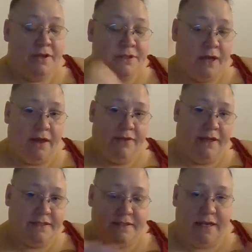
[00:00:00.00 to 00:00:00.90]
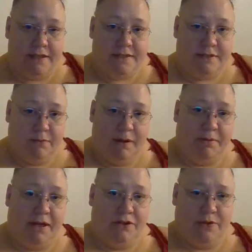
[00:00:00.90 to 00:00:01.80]
so yeah, that's what I
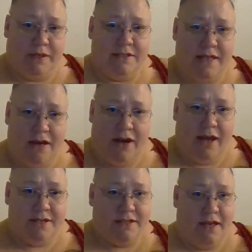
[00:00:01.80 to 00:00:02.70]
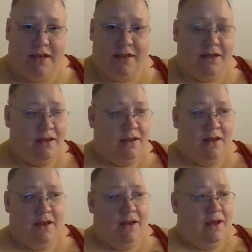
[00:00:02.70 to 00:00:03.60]
plan on doing on Saturday. Is like,
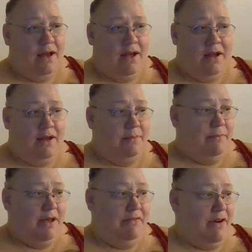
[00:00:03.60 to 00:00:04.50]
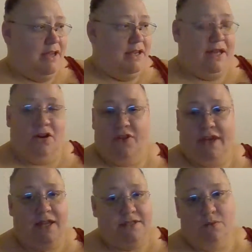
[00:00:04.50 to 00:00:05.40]
if I can get all the
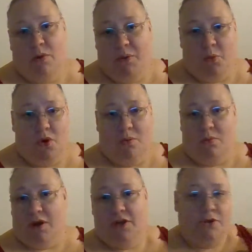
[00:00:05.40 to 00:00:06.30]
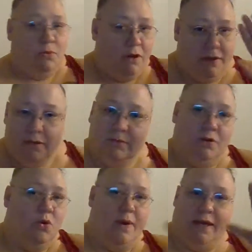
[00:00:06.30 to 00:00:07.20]
kids in one room, we're gonna do one
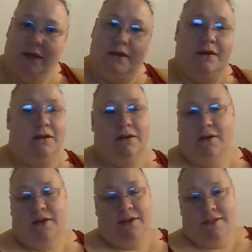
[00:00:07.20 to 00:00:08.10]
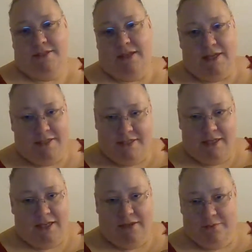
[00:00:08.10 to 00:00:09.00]
quick side
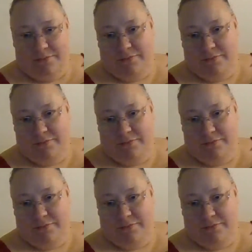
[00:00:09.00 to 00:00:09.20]
seat